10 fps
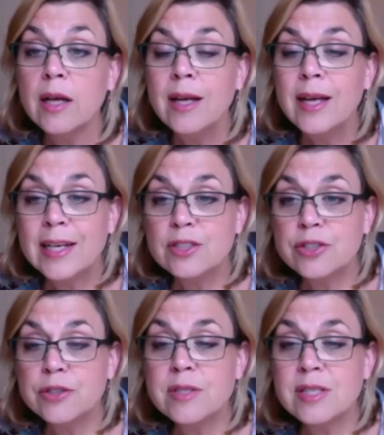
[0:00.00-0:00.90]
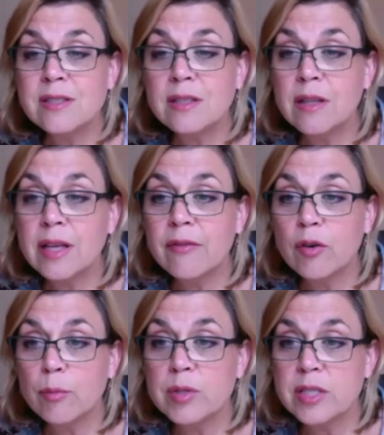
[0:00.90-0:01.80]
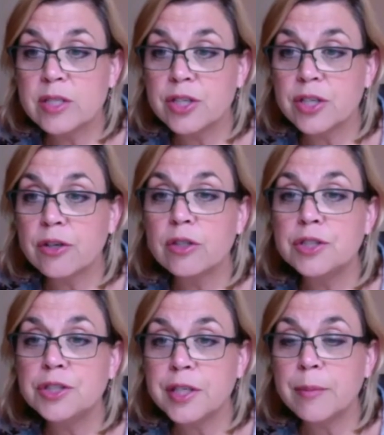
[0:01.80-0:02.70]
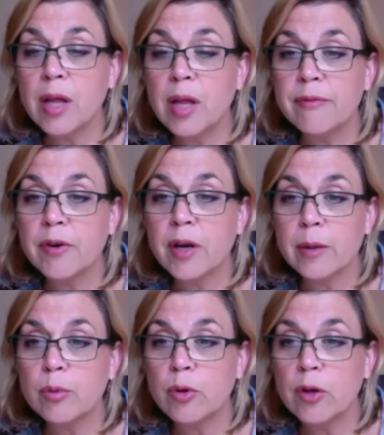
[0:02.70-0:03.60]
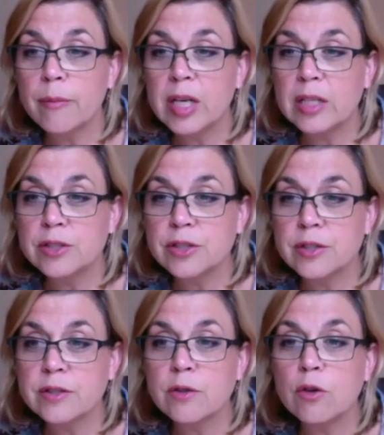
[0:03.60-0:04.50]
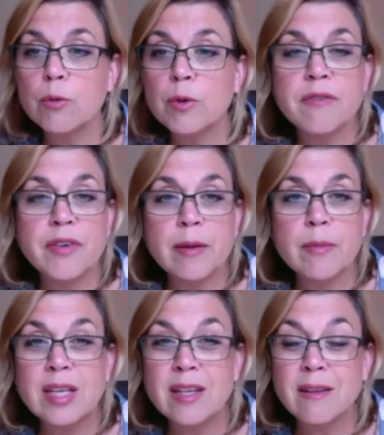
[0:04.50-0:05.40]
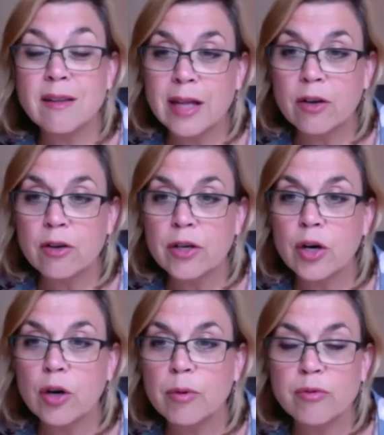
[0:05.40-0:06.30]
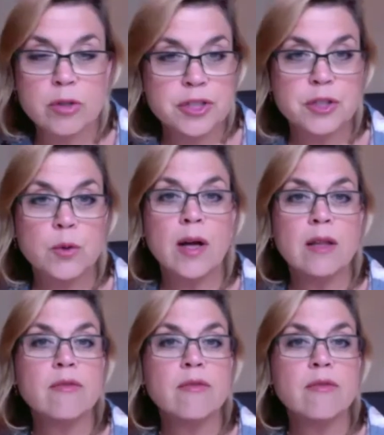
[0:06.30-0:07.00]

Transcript: and chooses to leave her position, could she apply for unemployment insurance or would the family need to let her go before she qualify?